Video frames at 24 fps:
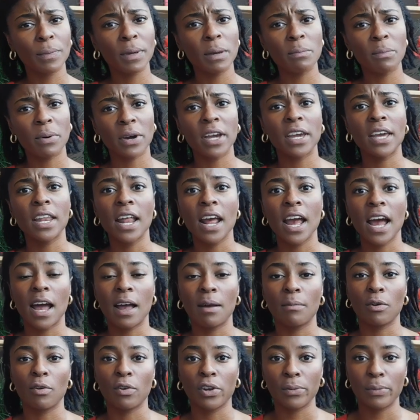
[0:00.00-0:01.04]
me, but
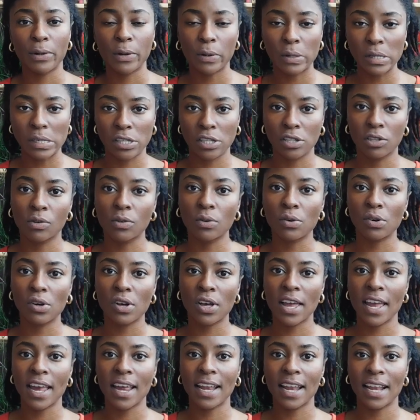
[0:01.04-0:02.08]
I'm going to be going to school
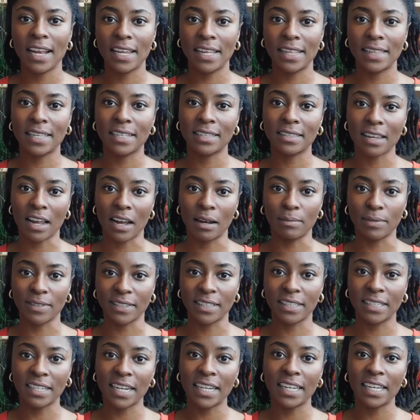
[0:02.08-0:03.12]
and I need this time to
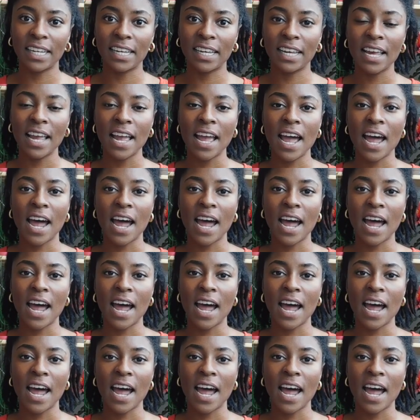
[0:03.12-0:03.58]
study.